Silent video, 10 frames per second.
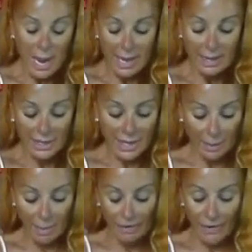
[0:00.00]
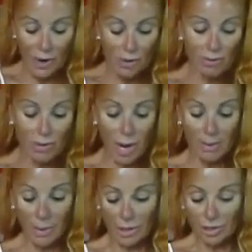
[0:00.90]
And inside my phone, I'm
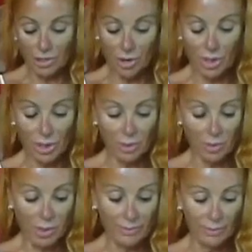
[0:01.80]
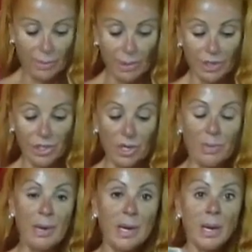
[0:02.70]
not going to show you. Well, I'm not going to show you,
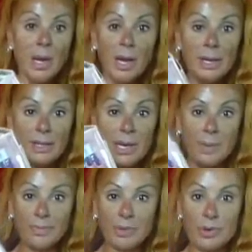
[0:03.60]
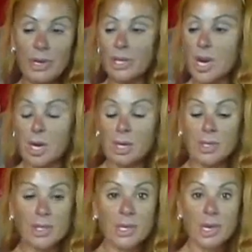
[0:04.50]
but it's credit
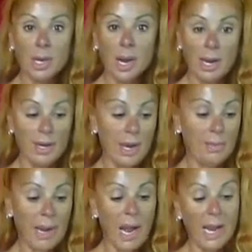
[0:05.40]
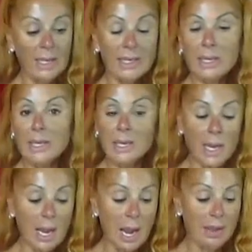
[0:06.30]
cards. I have my
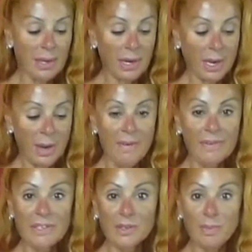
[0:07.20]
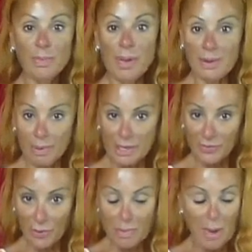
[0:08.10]
ID, and then I have this little place
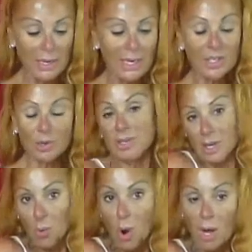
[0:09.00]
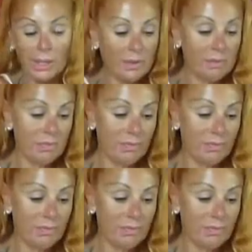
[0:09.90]
for money, so it's like a wallet.